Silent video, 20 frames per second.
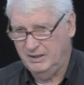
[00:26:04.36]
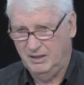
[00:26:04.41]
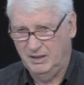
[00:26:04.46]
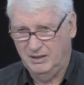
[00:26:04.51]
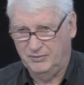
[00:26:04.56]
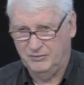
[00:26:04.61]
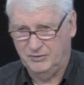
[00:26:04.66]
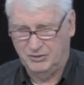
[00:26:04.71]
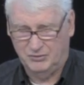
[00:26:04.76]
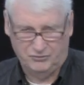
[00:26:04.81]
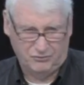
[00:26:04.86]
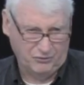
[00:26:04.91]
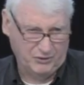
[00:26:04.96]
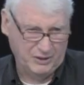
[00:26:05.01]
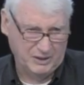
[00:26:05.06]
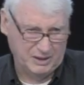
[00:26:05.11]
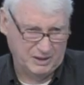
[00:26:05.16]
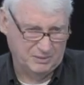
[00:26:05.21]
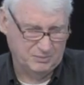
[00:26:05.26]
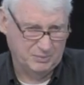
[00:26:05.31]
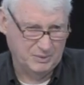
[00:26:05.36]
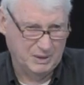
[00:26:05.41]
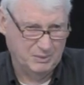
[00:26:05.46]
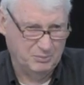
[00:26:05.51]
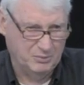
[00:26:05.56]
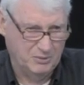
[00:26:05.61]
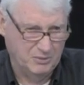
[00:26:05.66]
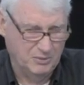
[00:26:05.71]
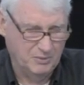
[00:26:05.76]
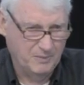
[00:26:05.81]
of confronting
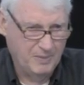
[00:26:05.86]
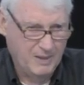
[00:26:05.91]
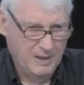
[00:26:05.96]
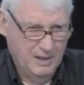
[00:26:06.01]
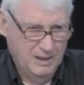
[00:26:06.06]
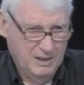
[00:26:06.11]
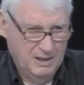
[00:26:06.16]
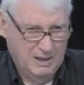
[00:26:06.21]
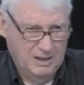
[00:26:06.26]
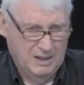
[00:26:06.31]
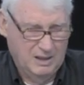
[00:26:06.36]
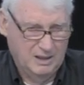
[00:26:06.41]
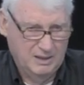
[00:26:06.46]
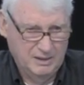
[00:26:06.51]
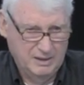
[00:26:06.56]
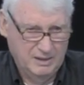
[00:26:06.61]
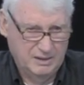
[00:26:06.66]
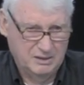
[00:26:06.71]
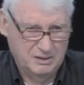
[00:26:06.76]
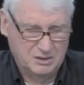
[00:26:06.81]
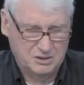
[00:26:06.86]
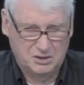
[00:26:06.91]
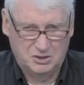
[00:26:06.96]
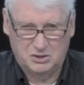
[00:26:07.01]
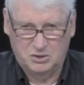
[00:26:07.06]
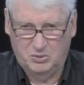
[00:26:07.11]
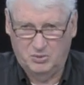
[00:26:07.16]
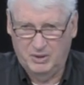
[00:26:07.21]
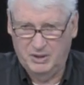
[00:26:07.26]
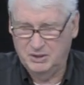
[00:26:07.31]
people uh, in the
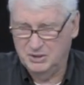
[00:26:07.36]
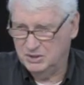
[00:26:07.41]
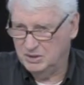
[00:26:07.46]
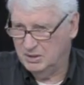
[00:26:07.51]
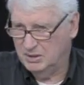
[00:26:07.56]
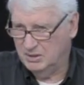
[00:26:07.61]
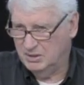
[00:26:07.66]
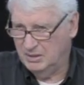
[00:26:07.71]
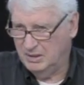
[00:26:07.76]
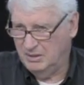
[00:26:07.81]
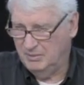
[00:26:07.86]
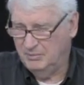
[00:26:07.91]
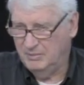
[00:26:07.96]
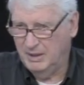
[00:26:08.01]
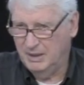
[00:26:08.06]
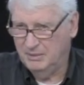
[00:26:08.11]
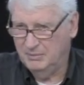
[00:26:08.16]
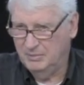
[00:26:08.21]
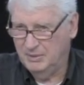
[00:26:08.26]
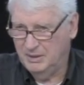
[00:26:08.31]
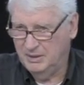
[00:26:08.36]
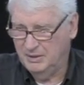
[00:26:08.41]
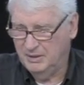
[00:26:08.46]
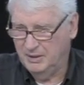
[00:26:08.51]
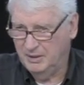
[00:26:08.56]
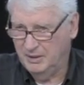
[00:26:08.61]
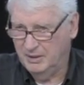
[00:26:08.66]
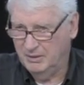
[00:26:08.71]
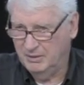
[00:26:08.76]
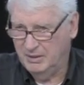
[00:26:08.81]
situation that might be
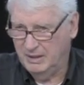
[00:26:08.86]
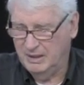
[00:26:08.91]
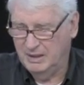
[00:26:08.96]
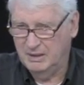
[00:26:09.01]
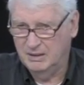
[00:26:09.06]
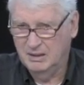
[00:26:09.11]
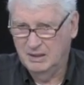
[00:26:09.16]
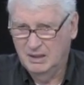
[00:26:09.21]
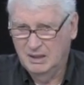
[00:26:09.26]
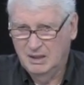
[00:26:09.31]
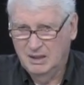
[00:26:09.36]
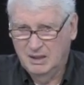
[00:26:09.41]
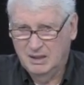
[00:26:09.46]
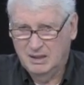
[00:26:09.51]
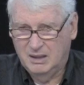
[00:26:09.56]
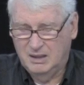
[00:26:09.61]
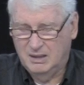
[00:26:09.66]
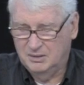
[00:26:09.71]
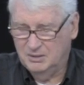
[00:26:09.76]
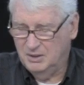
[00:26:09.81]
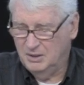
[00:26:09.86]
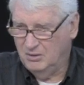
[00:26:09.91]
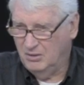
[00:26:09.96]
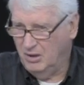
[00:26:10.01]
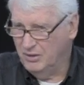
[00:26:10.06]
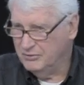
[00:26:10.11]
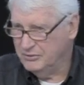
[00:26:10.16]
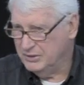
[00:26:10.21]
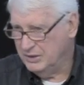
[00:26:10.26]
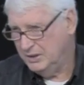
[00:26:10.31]
there. And, uh, you know,
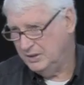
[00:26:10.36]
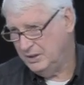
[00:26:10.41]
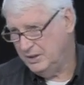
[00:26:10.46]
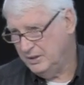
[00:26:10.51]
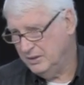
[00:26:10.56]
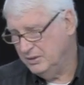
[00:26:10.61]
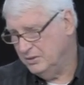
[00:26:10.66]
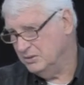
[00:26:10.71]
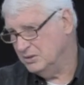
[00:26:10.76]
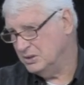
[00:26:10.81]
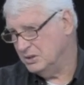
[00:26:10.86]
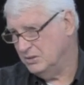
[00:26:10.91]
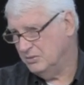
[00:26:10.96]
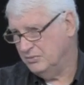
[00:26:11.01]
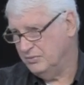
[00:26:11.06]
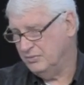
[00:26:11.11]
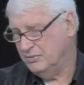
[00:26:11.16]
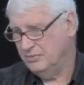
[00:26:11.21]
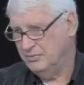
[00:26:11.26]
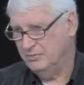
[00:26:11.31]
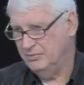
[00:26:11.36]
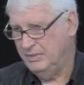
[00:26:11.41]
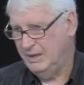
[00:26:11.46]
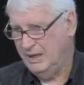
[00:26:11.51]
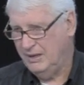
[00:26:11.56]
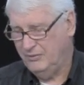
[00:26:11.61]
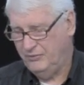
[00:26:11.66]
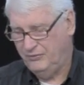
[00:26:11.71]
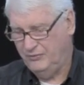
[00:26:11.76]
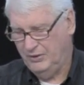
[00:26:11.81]
over the years of
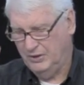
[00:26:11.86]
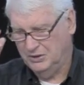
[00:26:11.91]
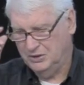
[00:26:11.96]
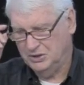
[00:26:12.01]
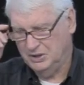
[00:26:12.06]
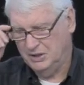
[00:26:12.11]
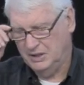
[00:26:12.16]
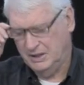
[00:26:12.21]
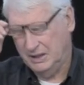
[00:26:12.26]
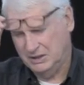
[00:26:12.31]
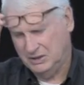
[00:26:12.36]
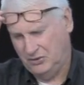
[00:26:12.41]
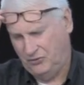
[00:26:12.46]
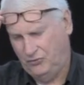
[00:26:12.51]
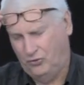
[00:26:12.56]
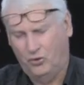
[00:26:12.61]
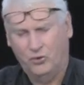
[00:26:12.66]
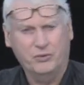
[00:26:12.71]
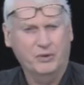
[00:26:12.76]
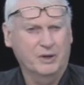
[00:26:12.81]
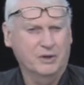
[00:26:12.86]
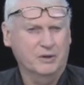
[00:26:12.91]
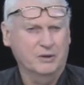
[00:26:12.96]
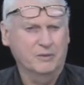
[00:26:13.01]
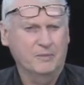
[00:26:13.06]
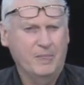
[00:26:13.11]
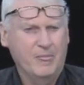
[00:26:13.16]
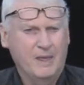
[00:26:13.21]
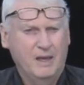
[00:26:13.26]
my functioning as a forerunner,